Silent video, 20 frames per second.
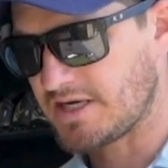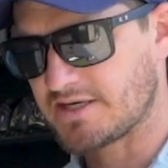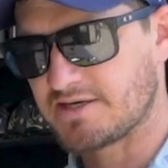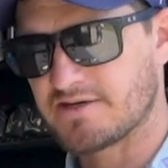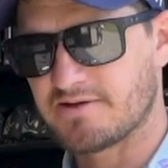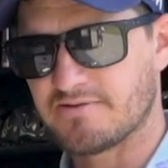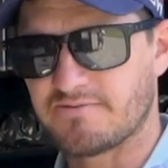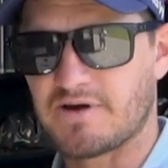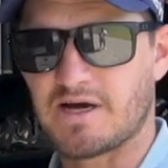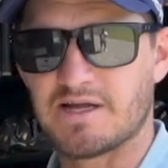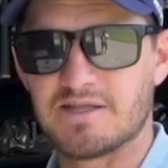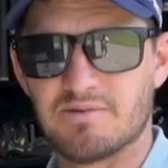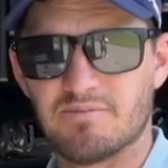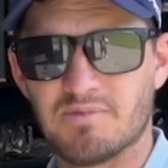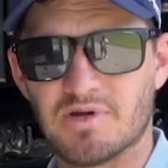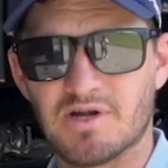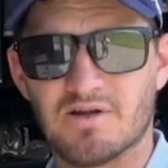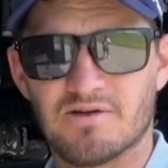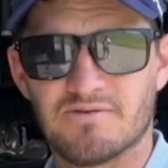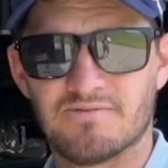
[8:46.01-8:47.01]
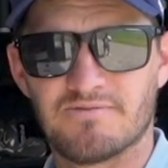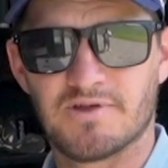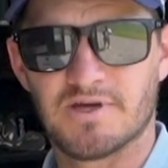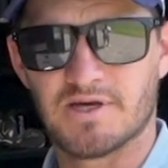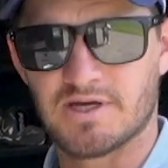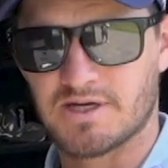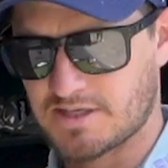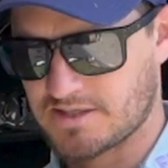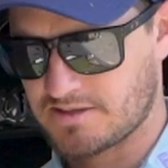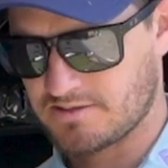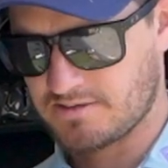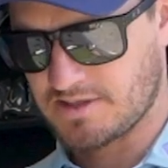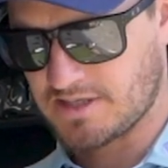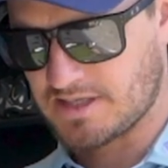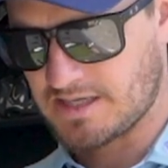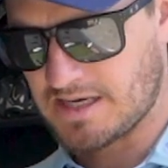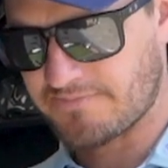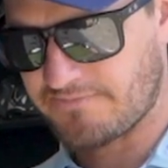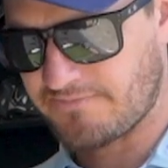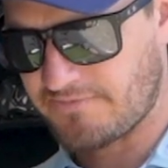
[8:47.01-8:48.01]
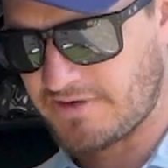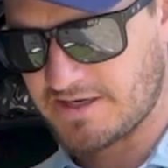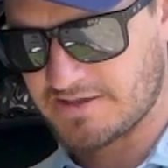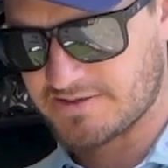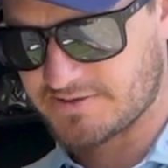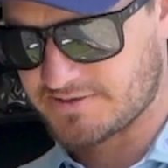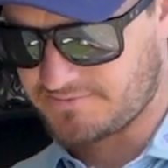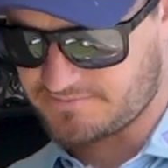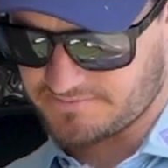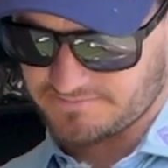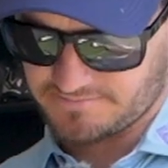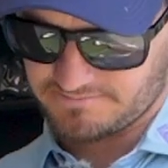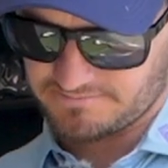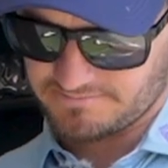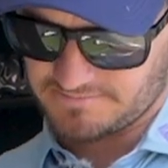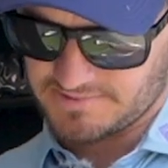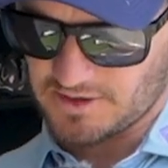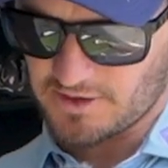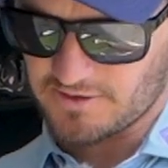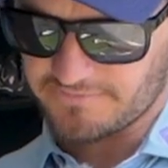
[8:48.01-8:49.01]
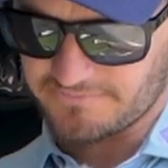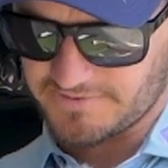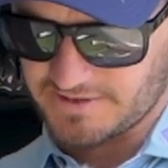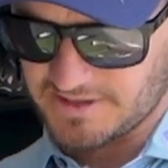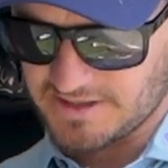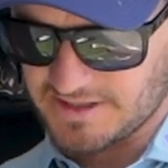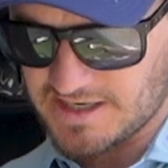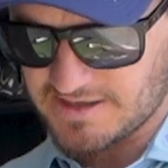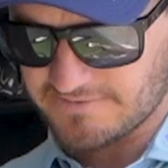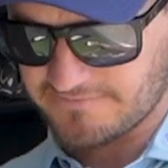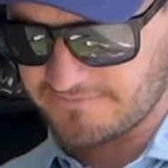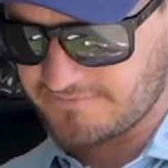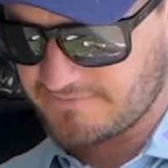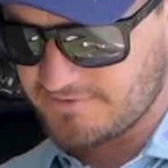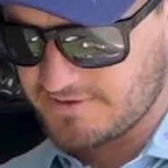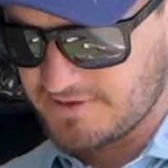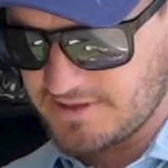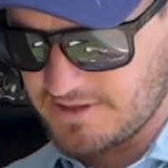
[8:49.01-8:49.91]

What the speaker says: I didn't find the middle of the club face often enough,